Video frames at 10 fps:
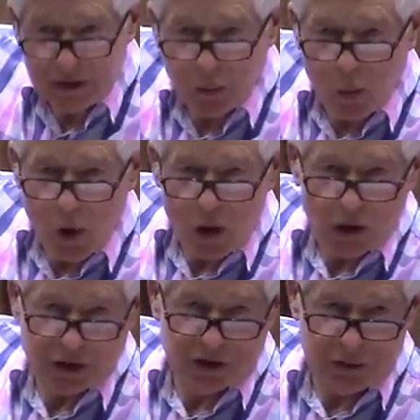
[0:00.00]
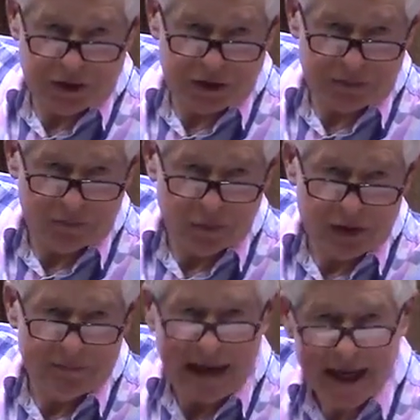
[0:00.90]
the world's wisdom, we
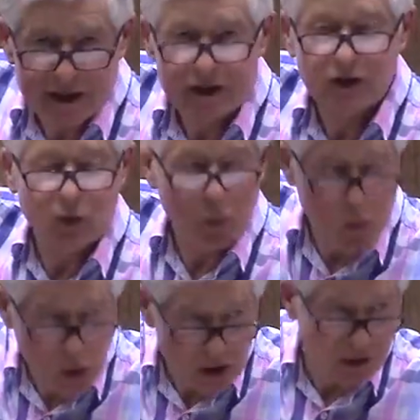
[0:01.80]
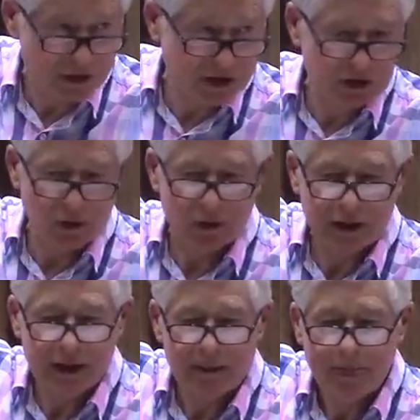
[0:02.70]
abandon the world's
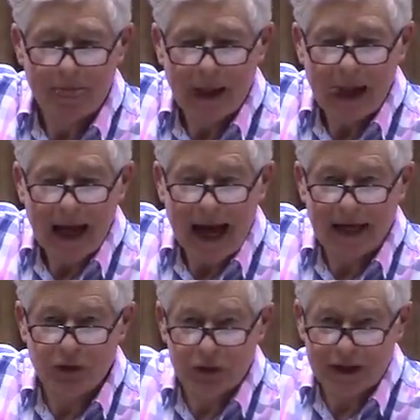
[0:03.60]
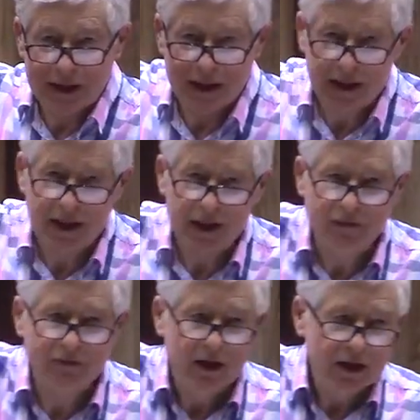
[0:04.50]
story, and we
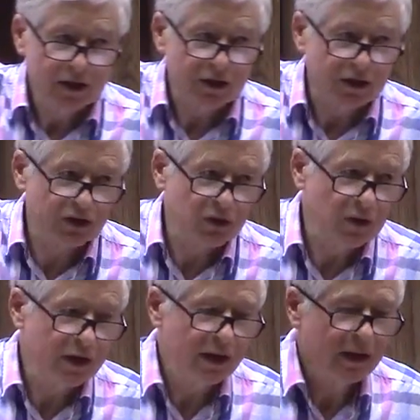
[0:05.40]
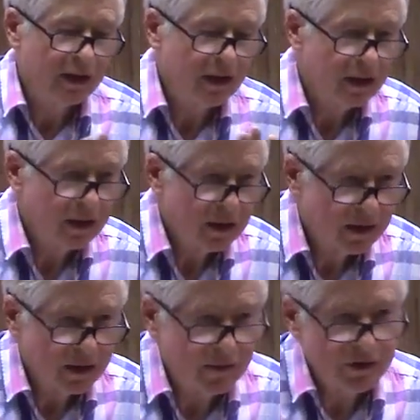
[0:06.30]
cleave to the story
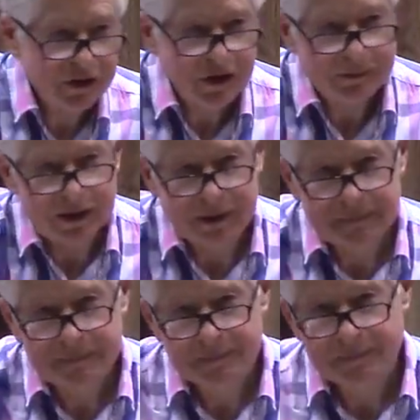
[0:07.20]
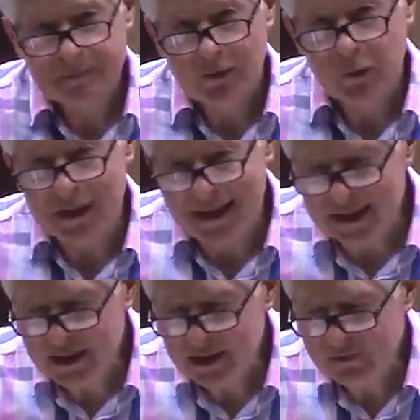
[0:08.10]
of the scripture. We
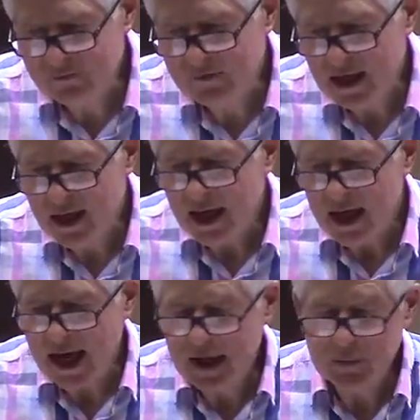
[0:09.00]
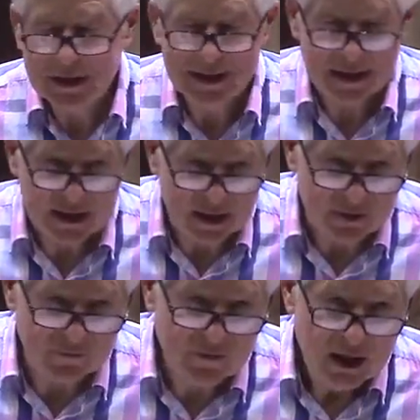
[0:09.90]
leave and we
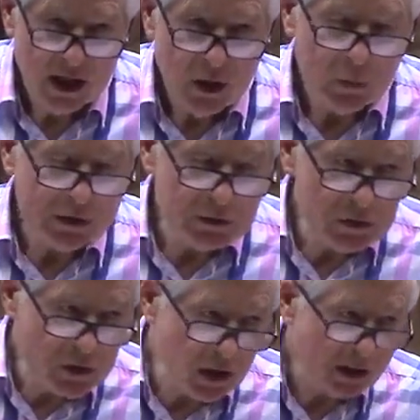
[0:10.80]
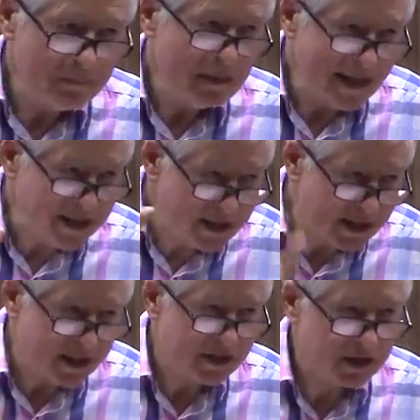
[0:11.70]
cleave. We do not make
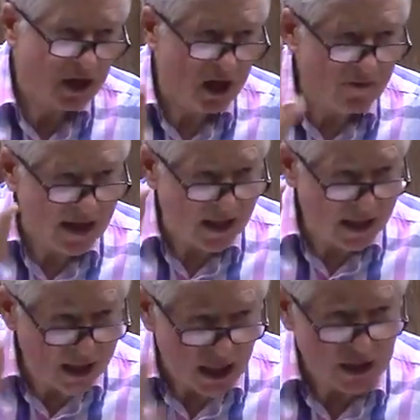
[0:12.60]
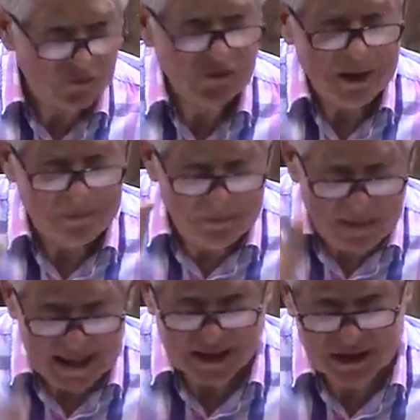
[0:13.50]
sense of our life
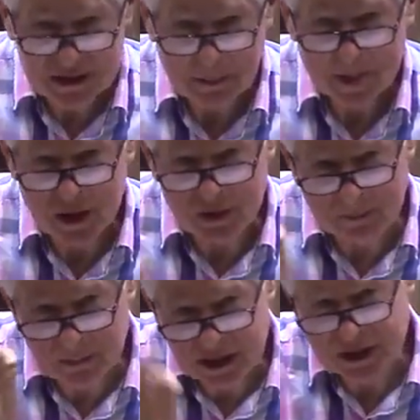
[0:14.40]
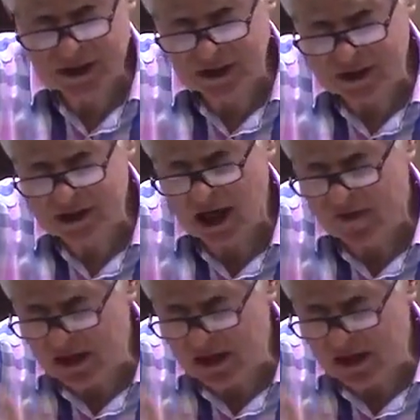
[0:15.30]
based on the preciousness of